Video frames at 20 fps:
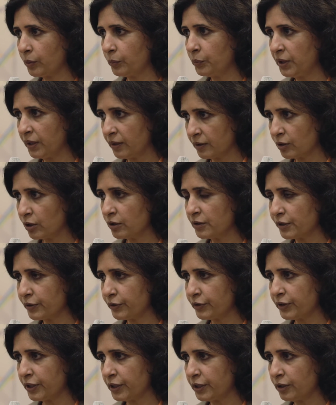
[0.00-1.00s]
we are
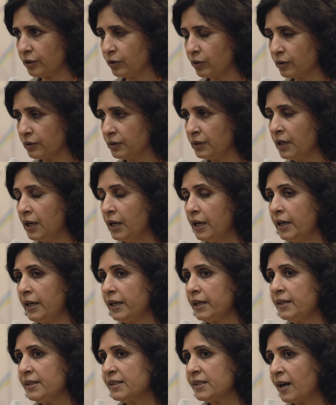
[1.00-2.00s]
concentrating on,
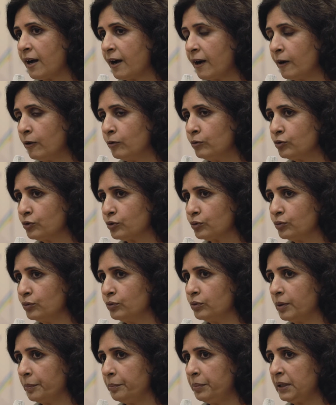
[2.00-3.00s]
is how
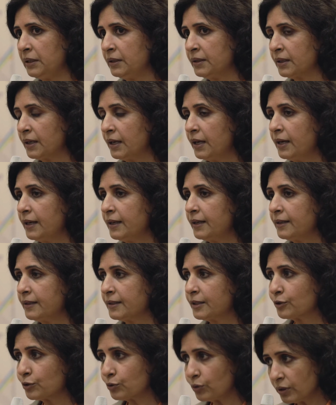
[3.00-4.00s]
to build
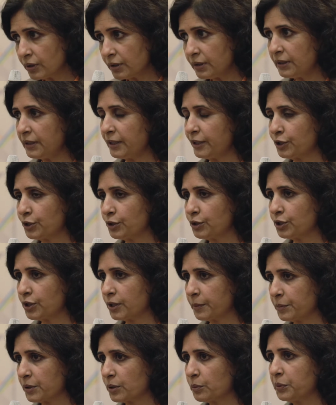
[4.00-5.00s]
stronger
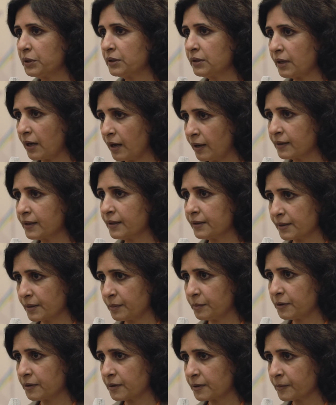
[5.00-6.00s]
relationships with our
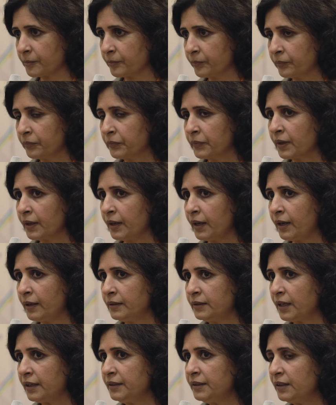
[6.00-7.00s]
customers.
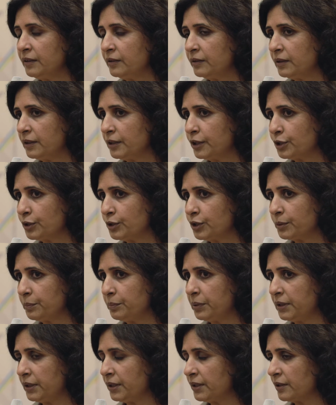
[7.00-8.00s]
And I think
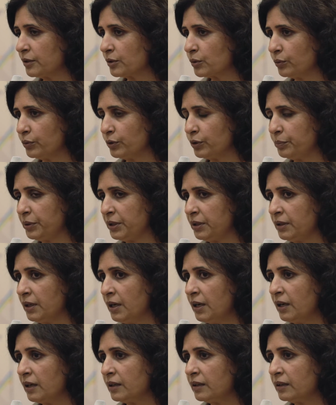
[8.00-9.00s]
relationship building is going to be
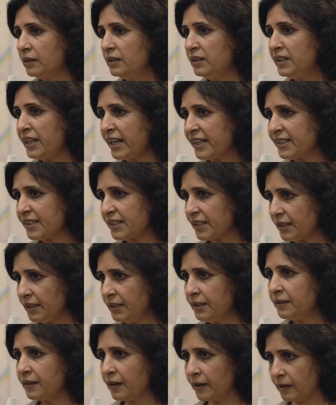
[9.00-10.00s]
a next
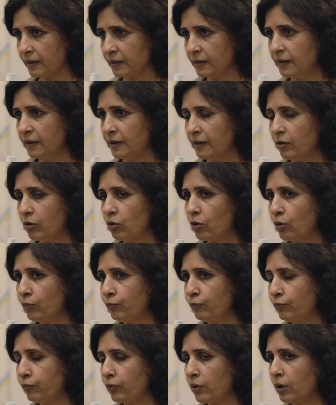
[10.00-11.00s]
era
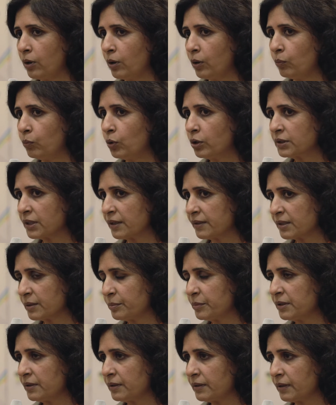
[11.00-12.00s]
of what
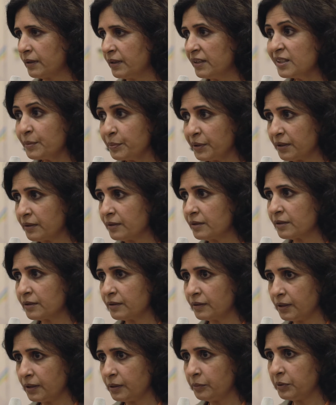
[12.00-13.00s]
customer experience
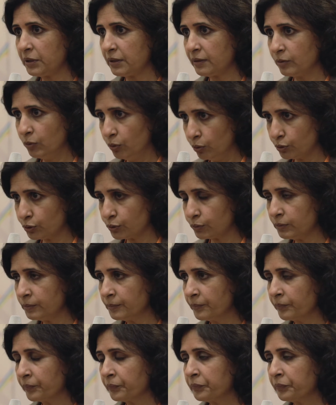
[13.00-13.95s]
really will go to,